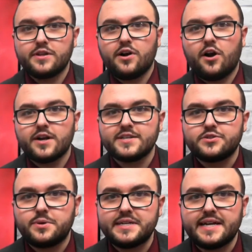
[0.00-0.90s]
in August
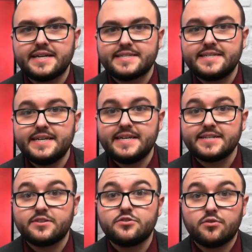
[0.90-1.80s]
2019 as
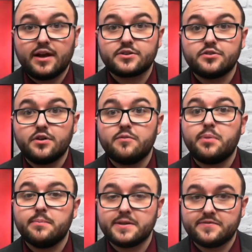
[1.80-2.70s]
the Director of
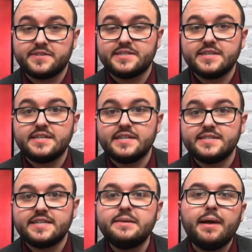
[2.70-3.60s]
Public
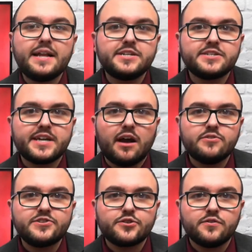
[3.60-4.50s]
Facilities. He managed
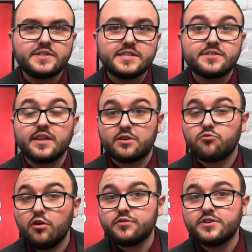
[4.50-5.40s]
county services like
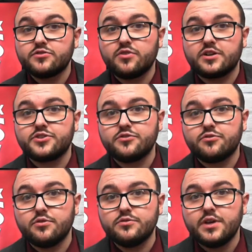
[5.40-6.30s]
road construction
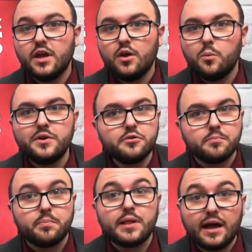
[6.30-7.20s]
crews, winter
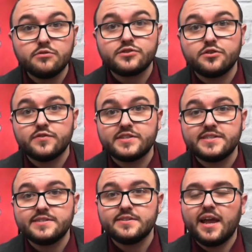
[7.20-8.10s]
plow
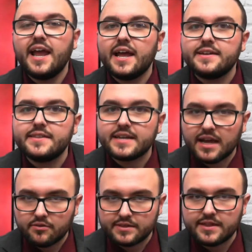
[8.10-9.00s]
services, and the
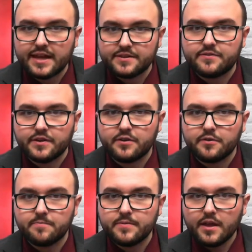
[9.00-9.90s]
county landfill.
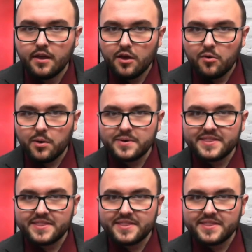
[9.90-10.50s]
Well, we